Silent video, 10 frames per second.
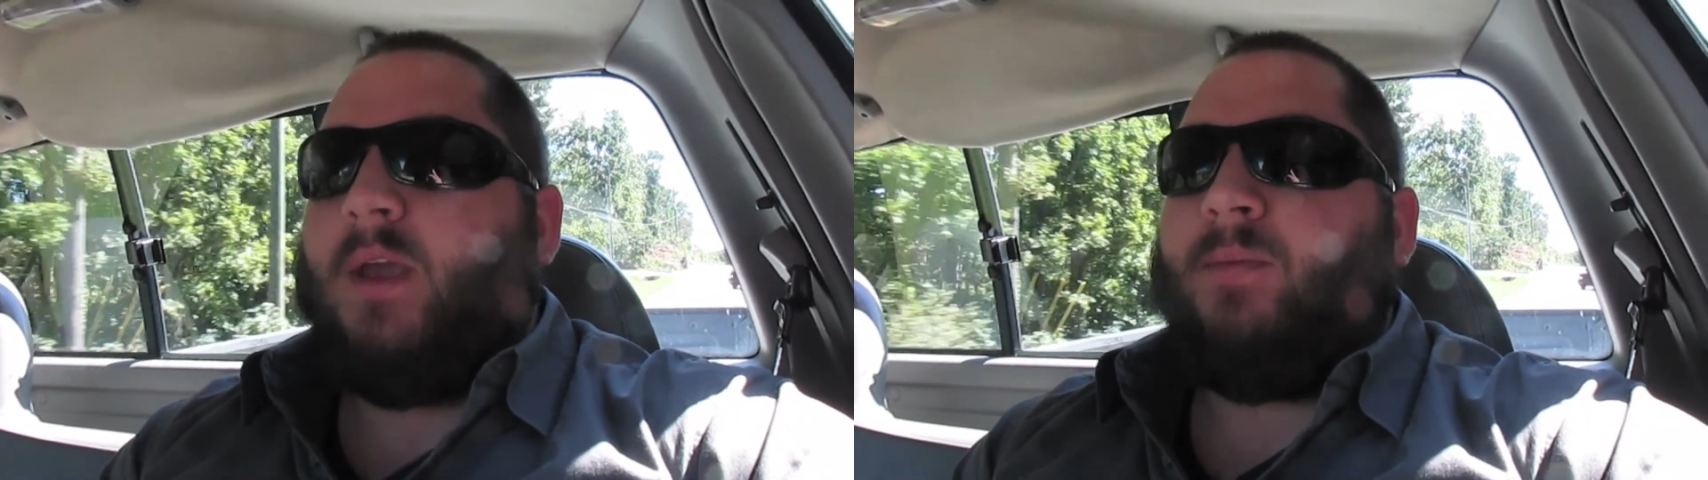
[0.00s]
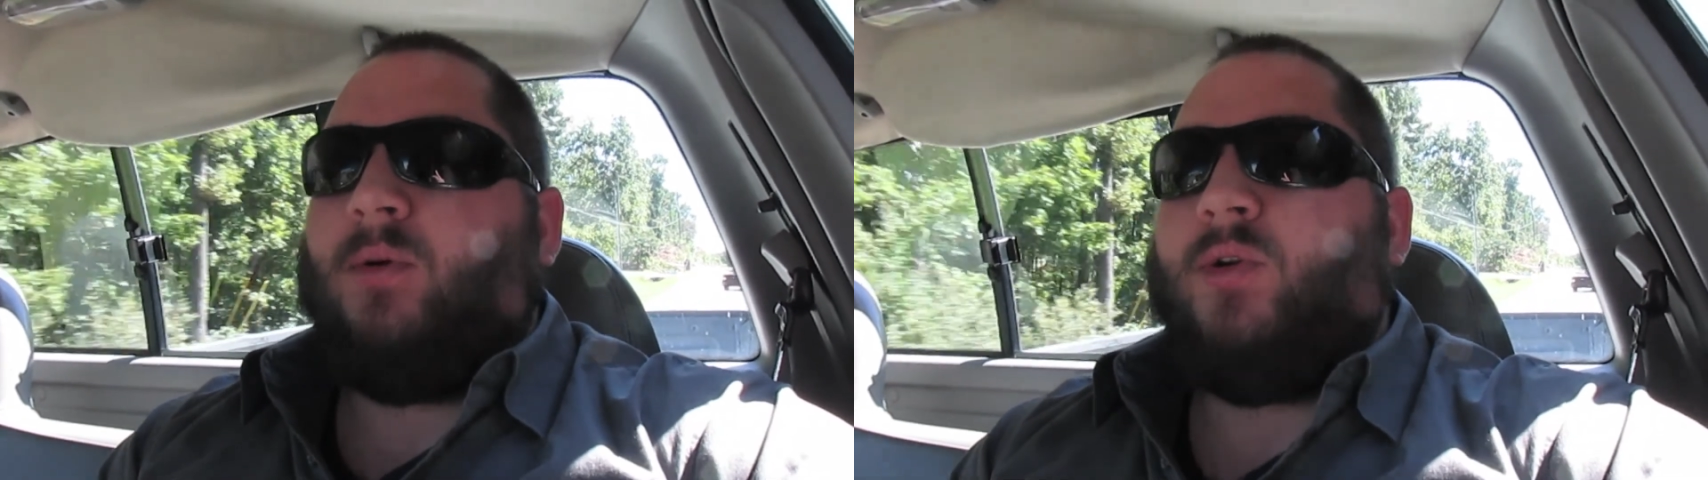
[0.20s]

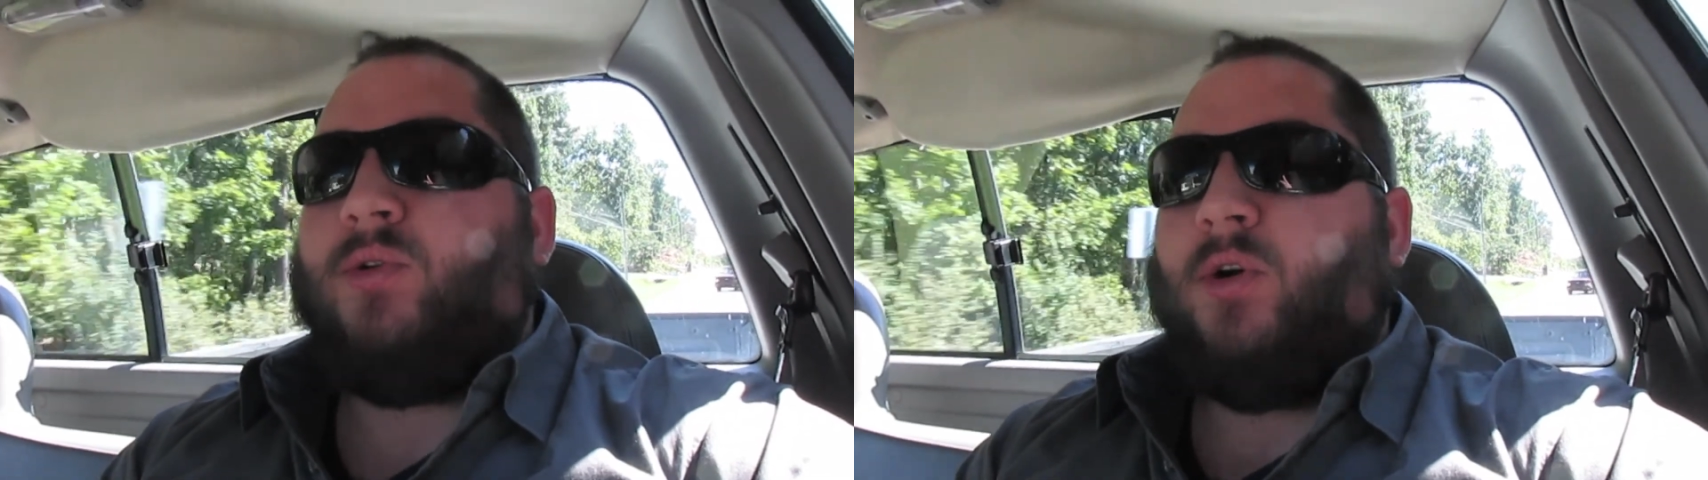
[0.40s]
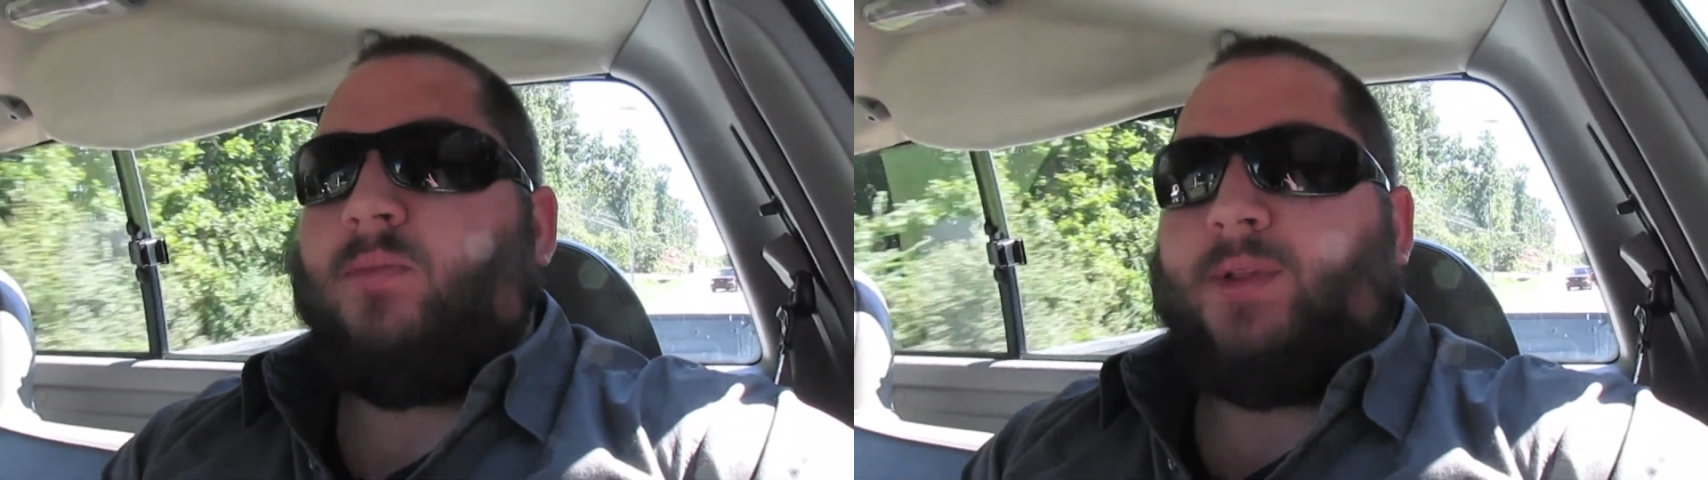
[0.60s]
people who
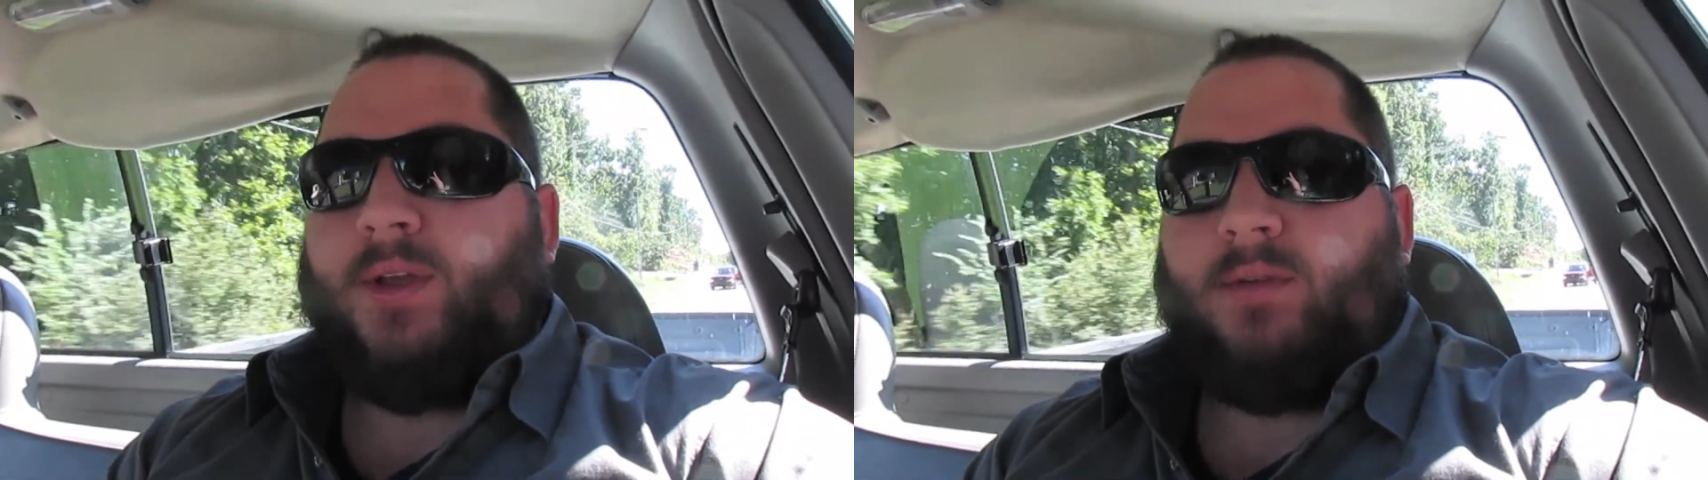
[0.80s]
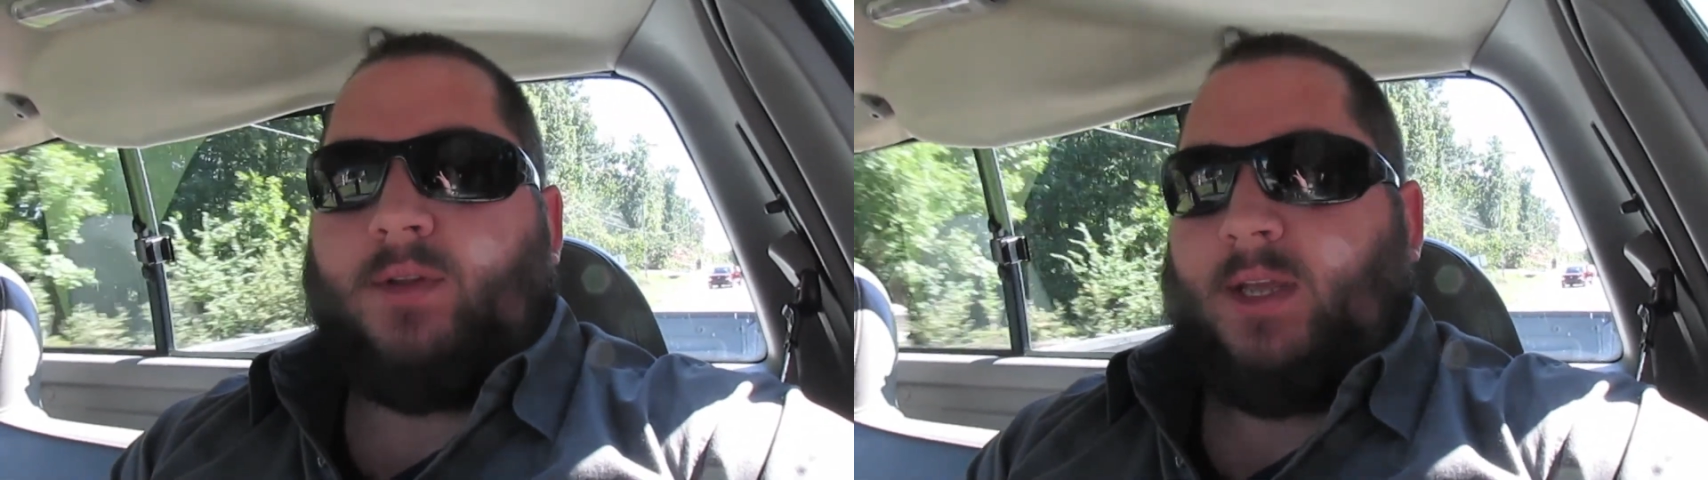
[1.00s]
don't
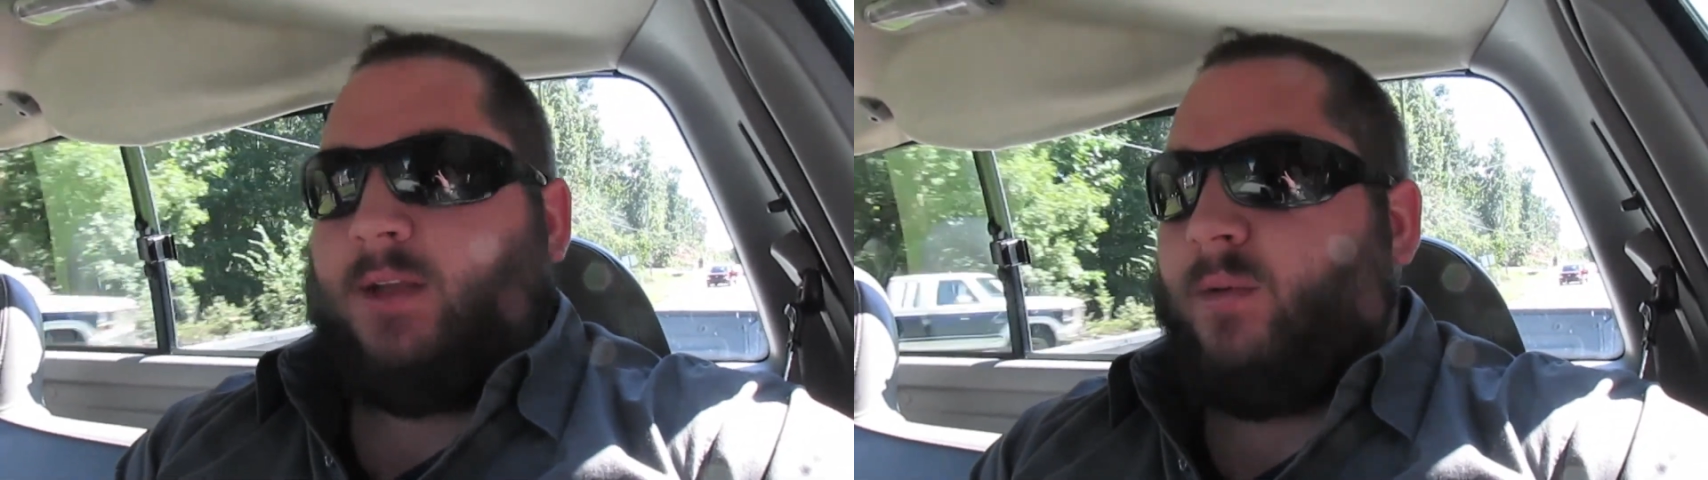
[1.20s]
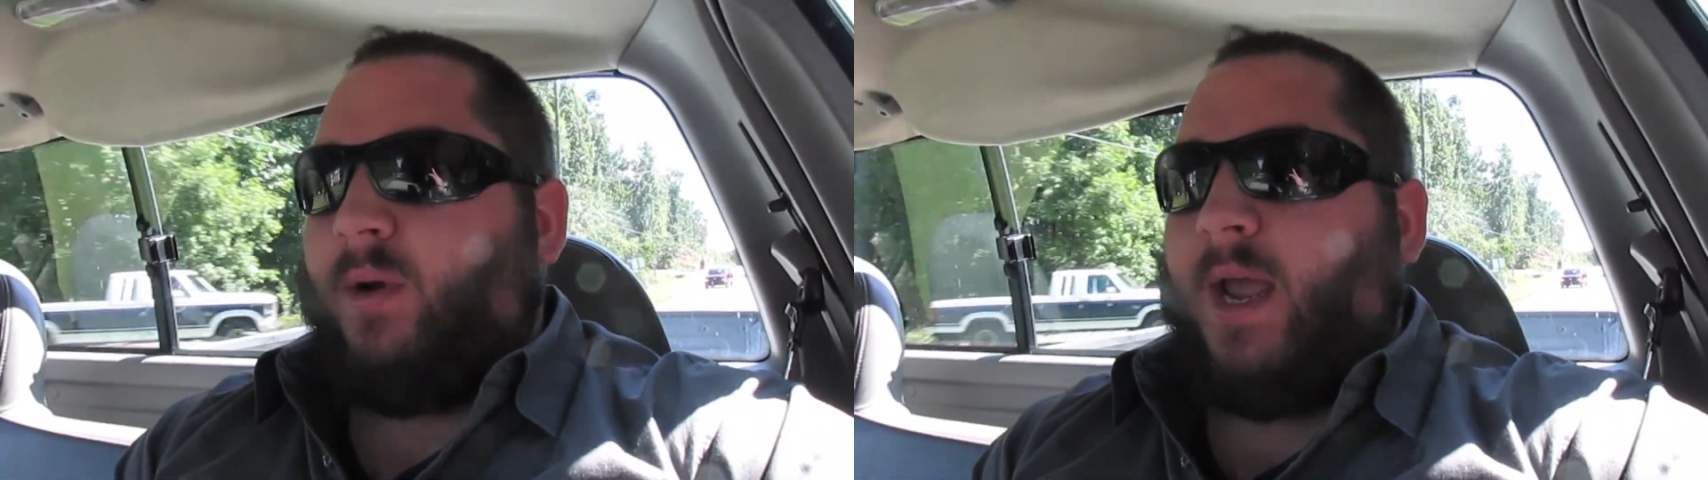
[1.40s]
believe or
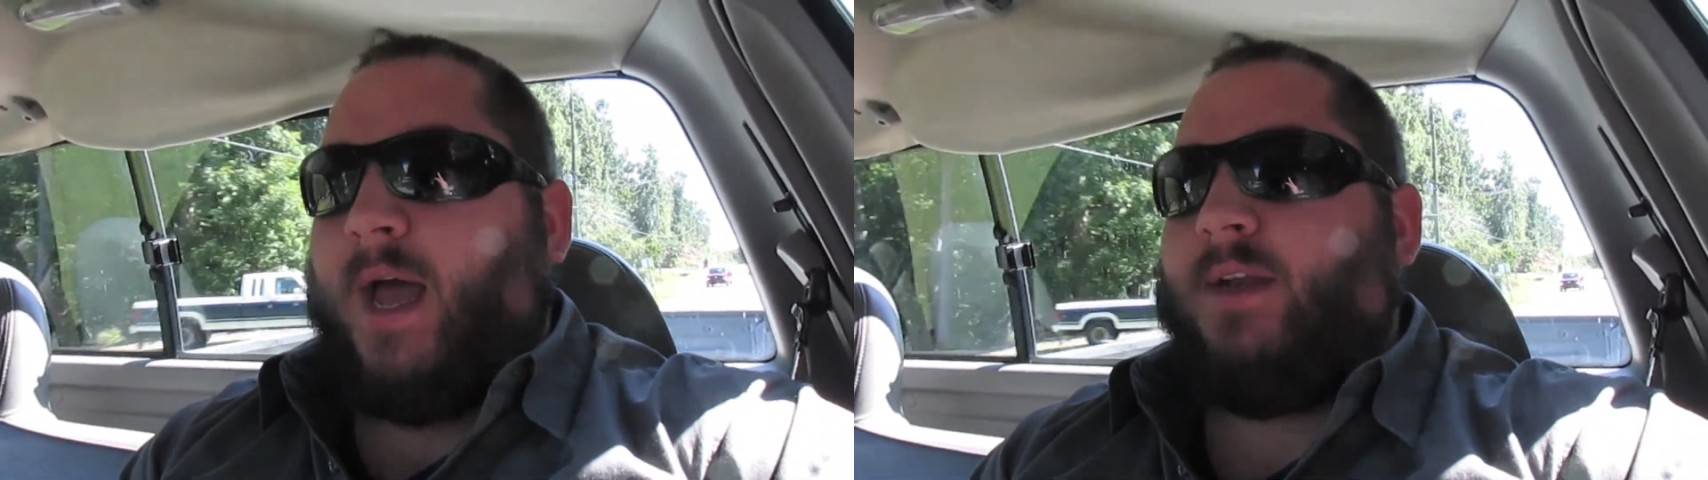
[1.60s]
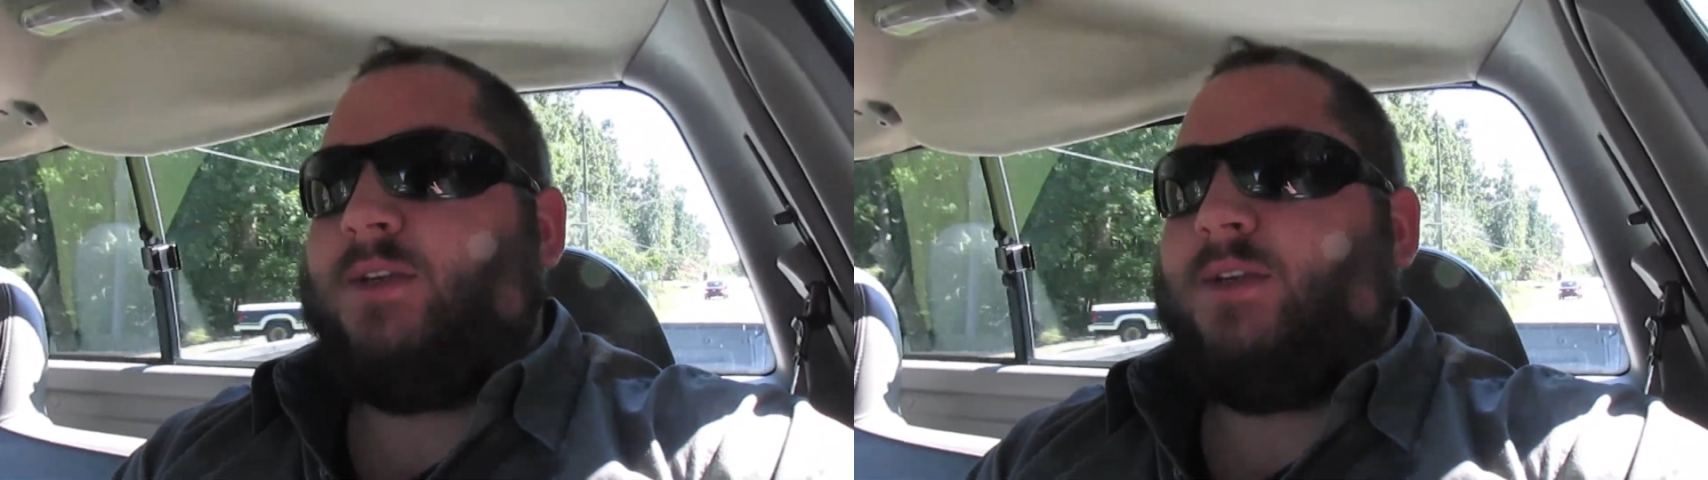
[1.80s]
think the way I